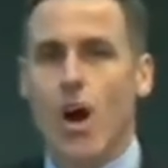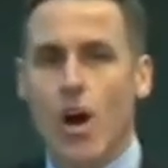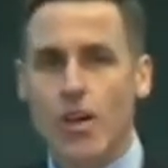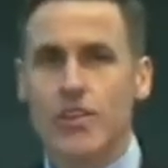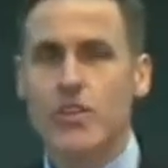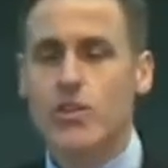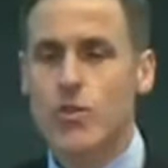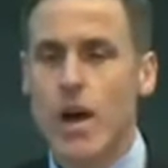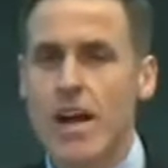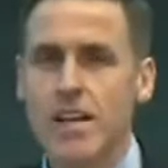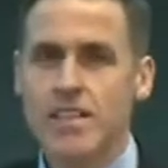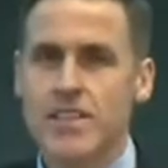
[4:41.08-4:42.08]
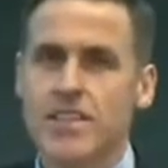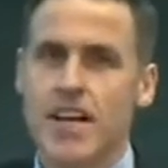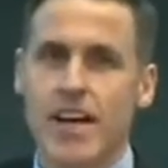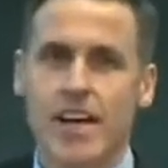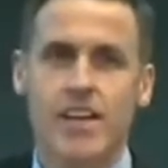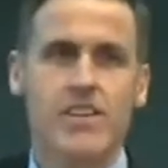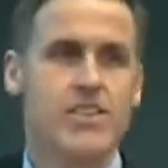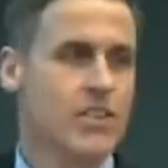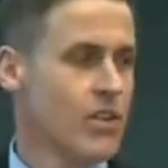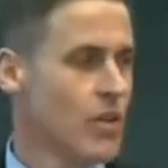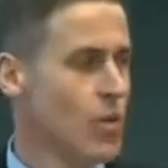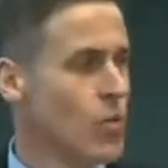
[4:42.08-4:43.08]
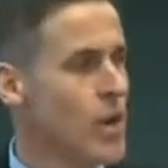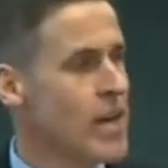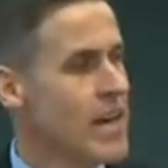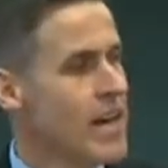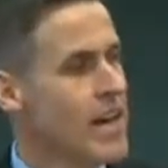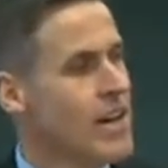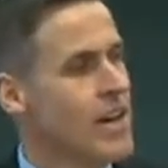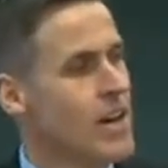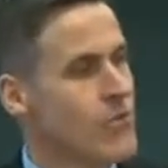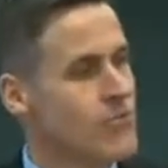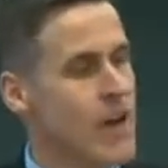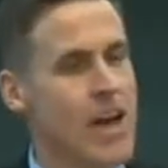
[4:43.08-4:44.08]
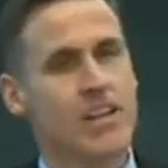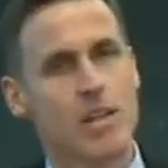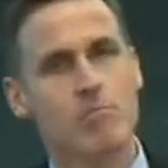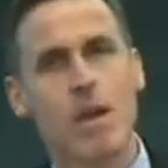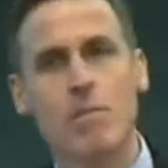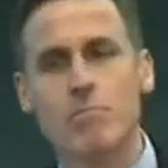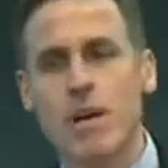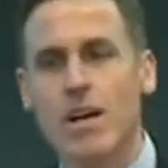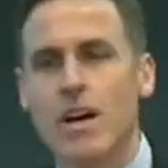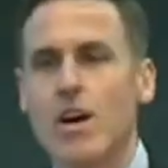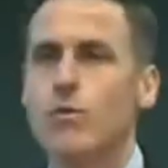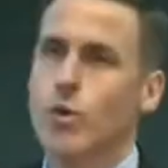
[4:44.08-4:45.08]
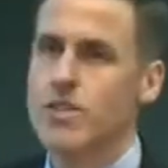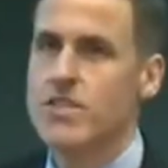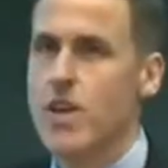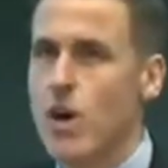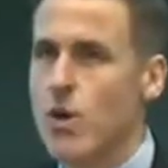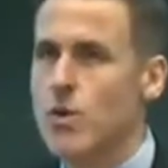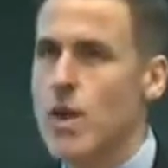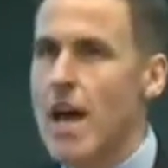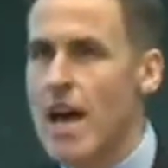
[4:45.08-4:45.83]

On the Australian stage, we are a founding member of what's known